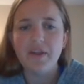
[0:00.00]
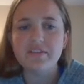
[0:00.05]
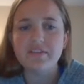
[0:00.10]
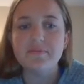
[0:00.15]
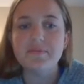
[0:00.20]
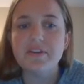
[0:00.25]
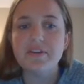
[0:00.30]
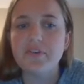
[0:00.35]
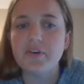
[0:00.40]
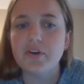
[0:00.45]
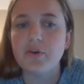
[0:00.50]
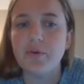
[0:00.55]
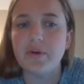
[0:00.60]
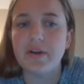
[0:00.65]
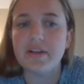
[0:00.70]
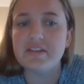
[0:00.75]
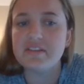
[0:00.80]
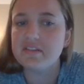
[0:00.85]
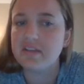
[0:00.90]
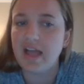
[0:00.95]
some different
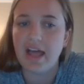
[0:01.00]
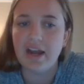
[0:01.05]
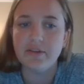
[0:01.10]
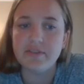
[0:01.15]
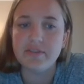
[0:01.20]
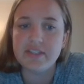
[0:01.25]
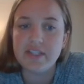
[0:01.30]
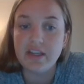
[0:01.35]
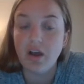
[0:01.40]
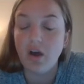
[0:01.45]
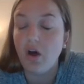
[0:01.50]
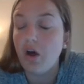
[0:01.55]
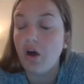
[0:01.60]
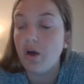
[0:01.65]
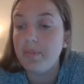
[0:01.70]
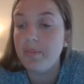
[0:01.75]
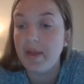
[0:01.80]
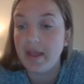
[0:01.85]
coins. I don't see all